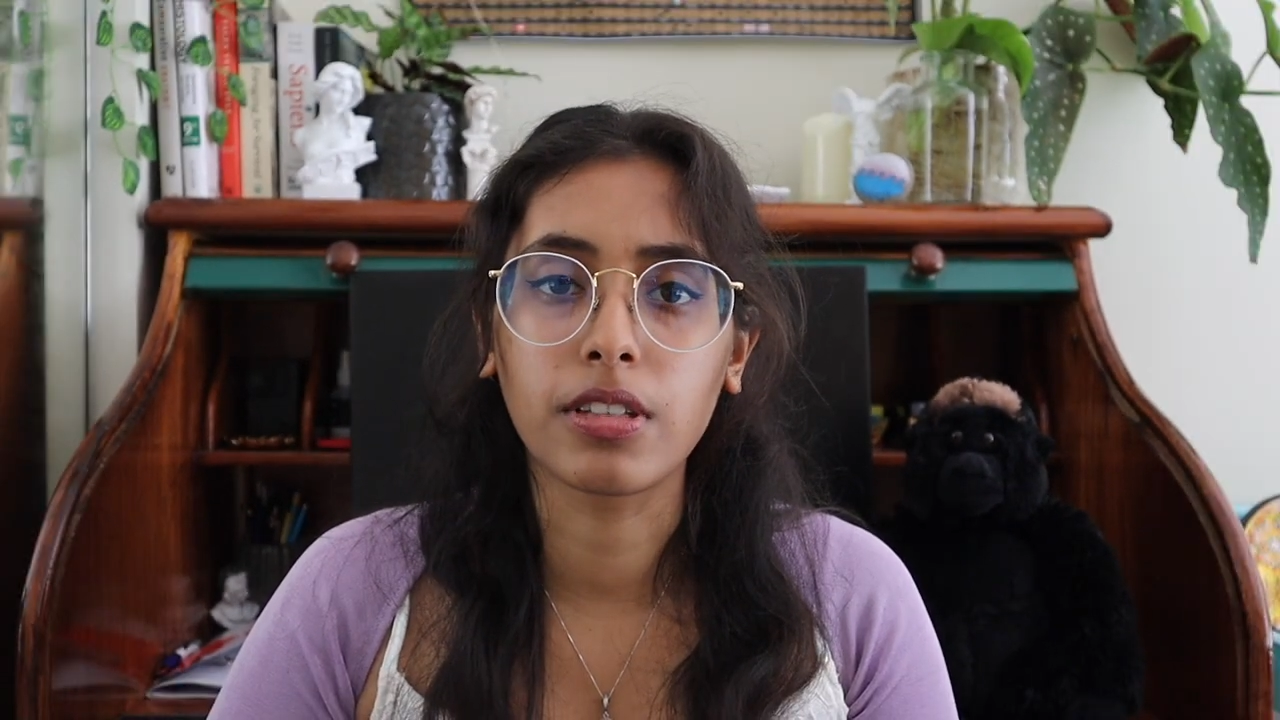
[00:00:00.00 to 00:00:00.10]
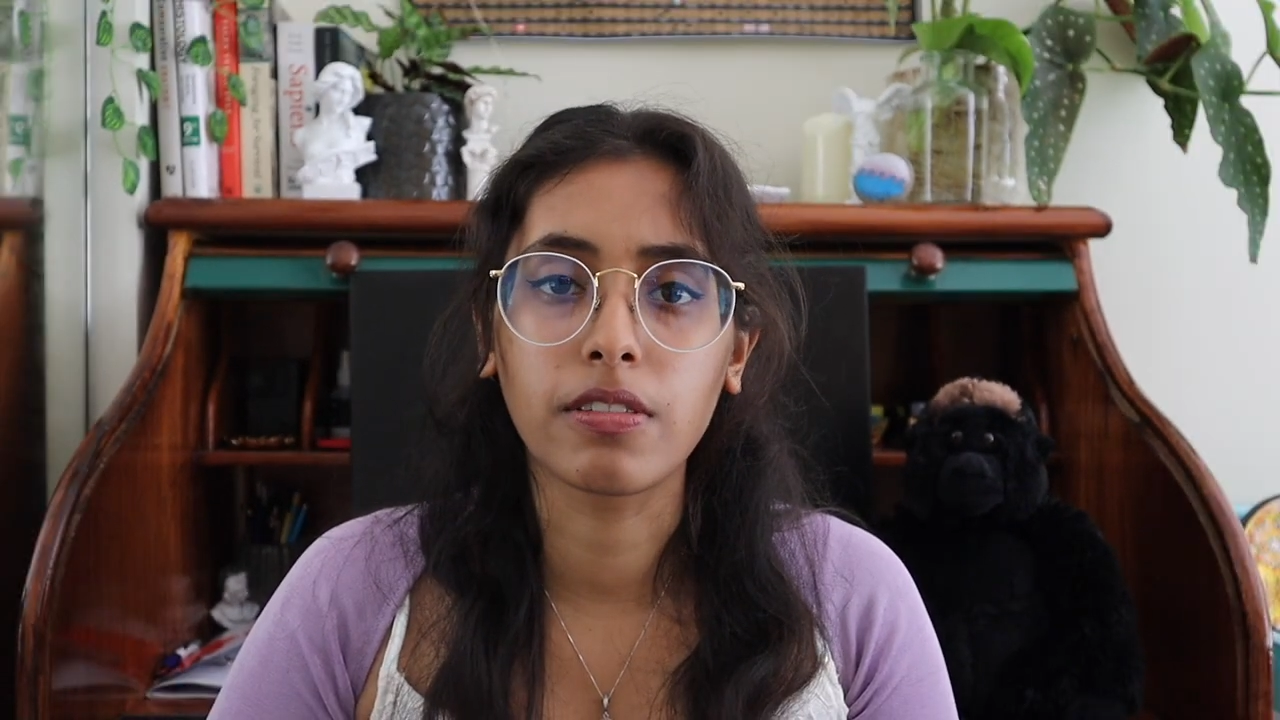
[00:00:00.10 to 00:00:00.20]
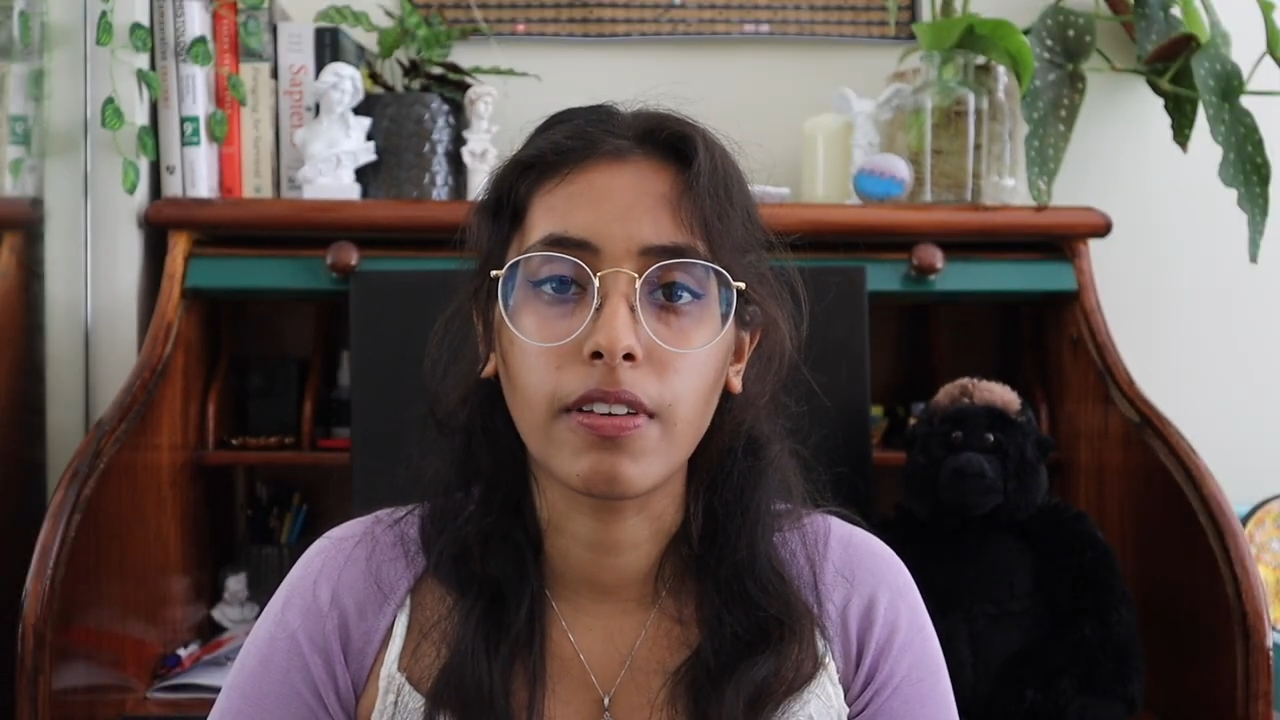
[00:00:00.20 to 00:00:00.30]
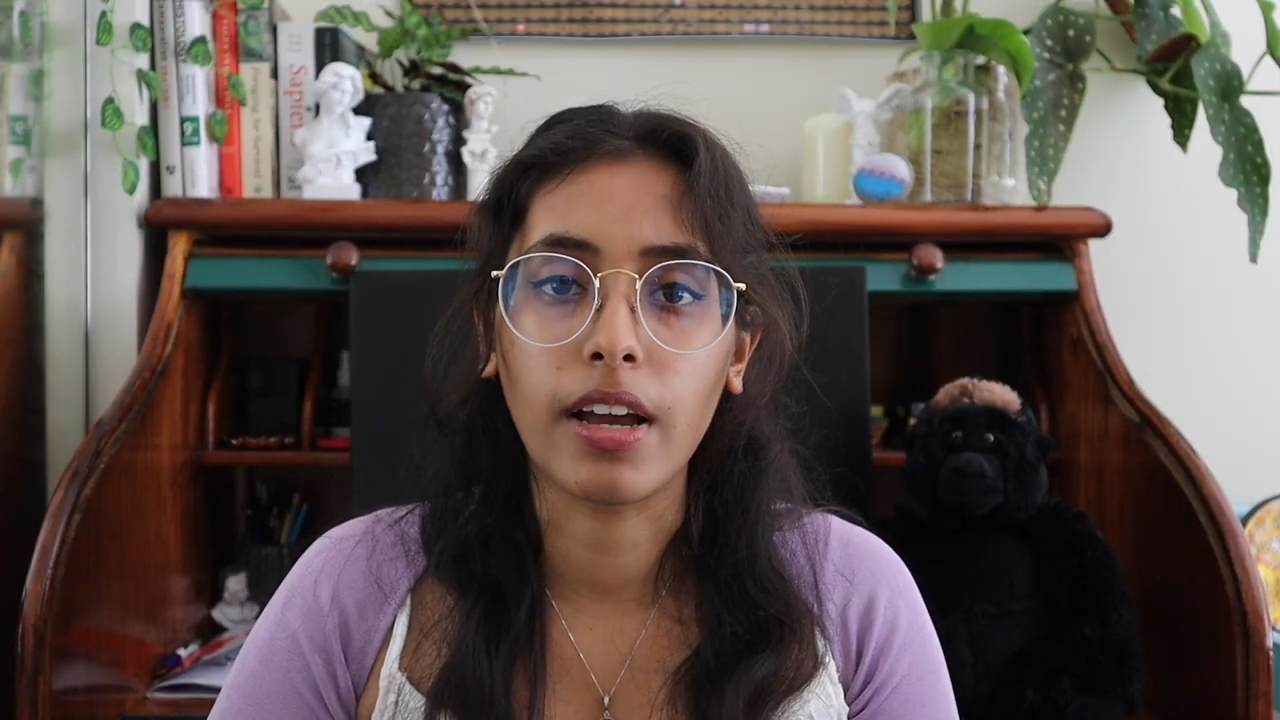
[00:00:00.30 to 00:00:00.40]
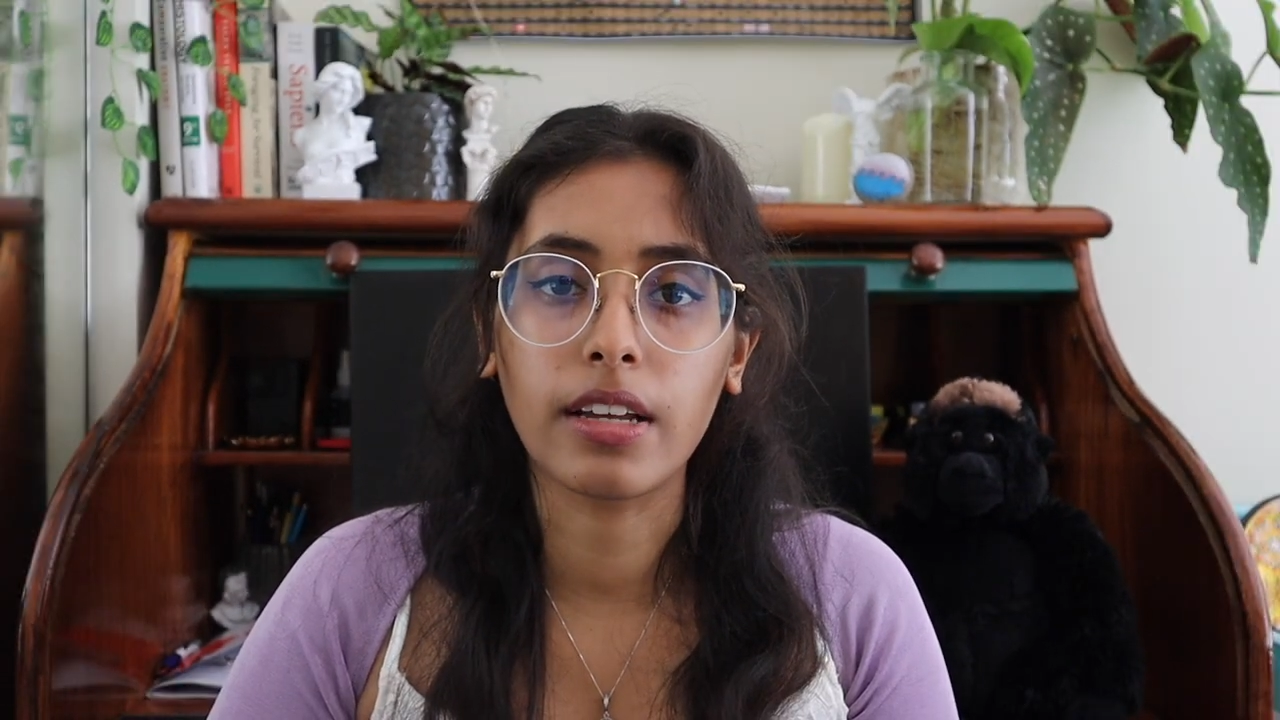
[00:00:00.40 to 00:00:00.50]
to the
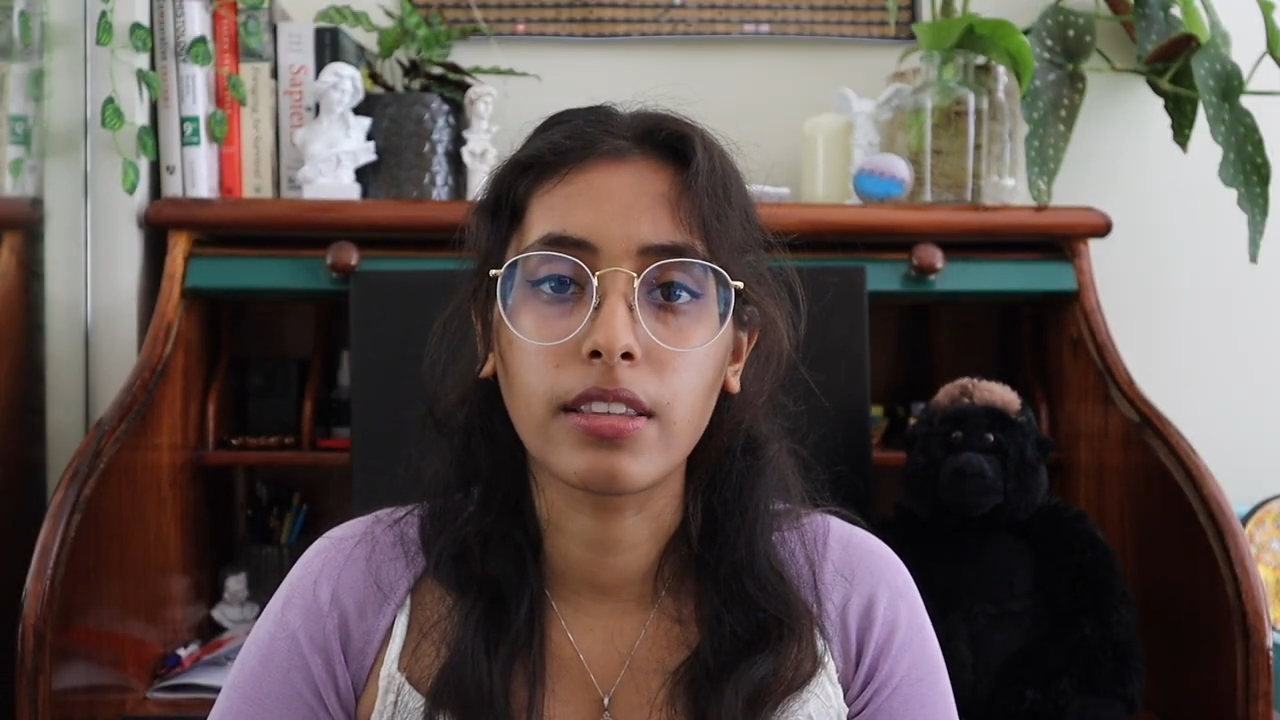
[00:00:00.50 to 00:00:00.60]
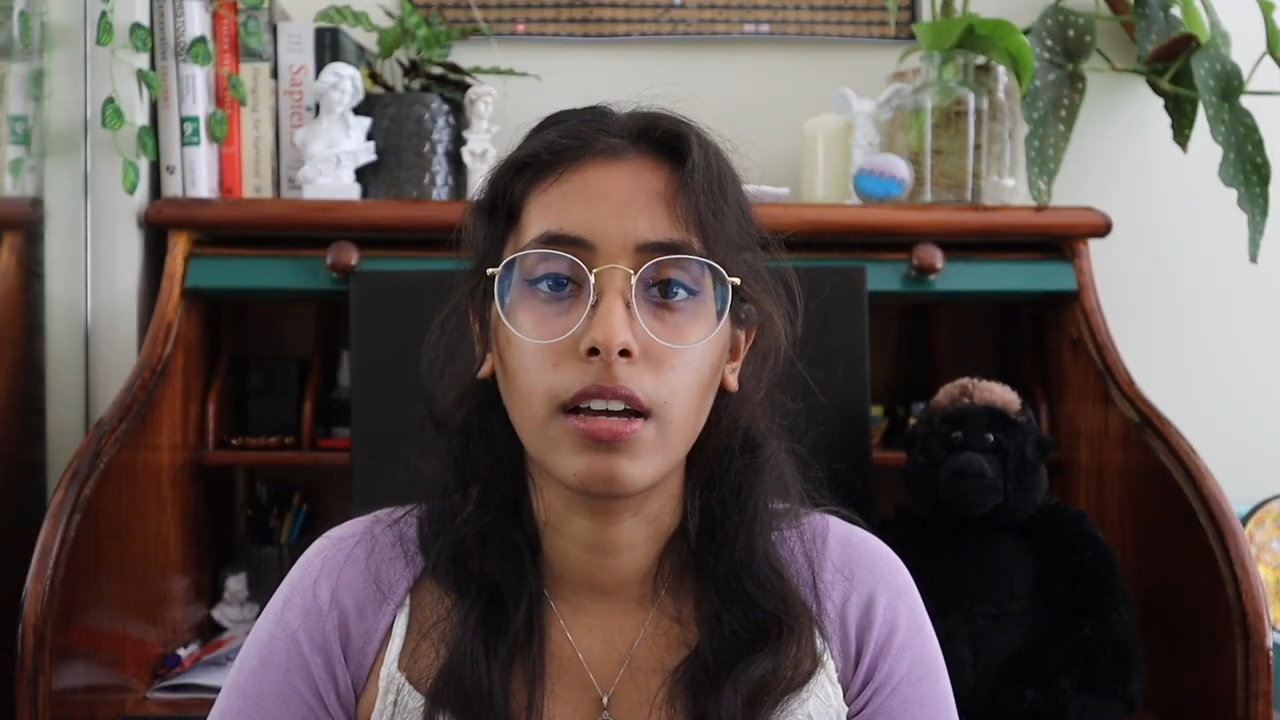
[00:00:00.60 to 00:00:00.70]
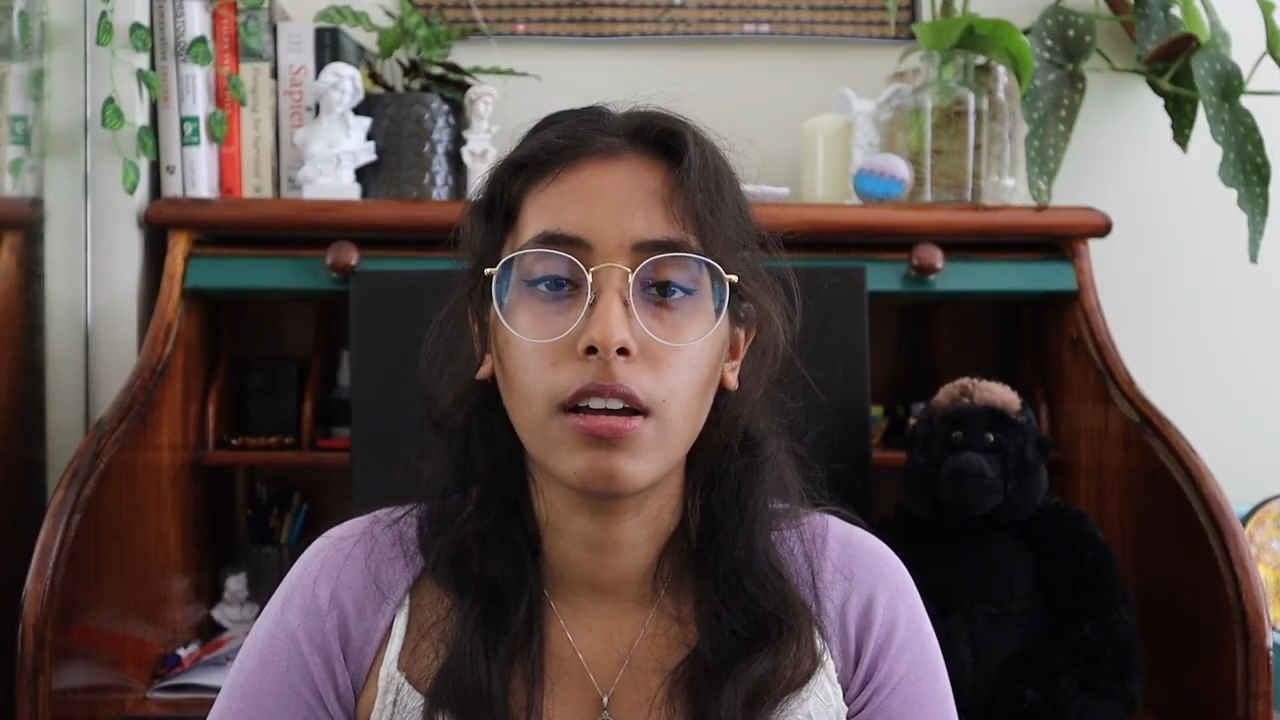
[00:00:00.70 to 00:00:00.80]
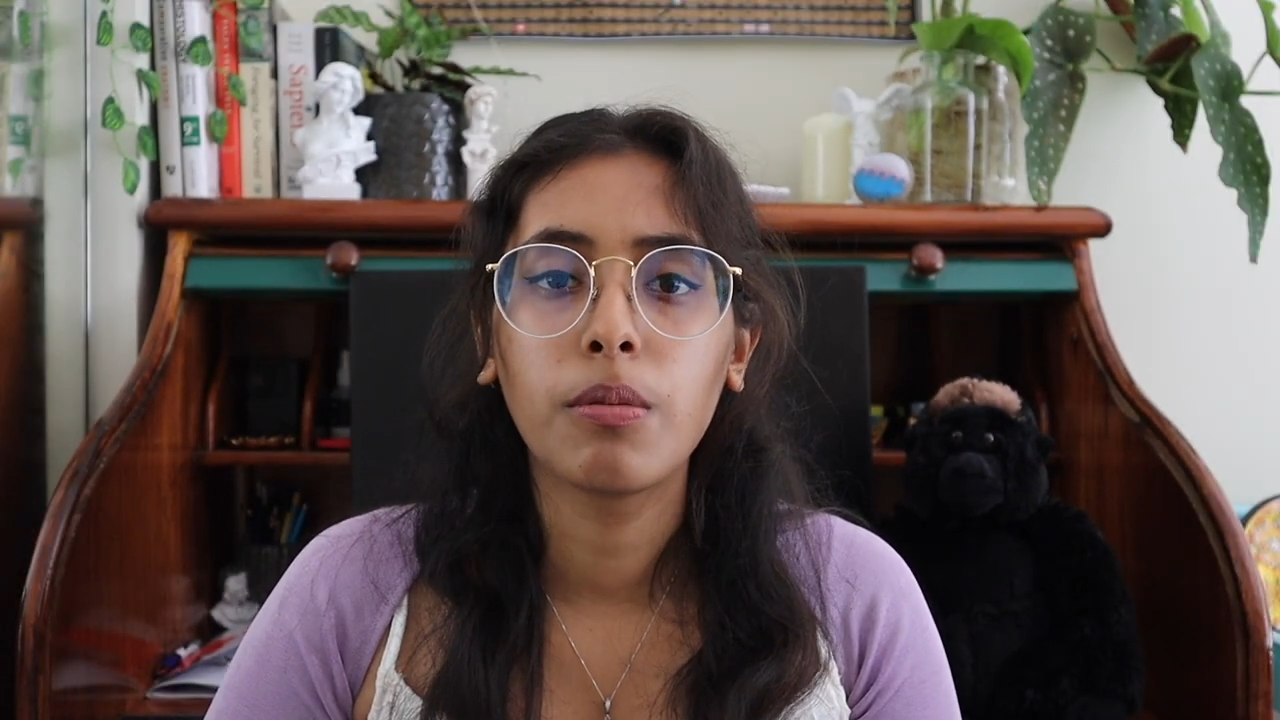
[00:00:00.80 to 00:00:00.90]
fact that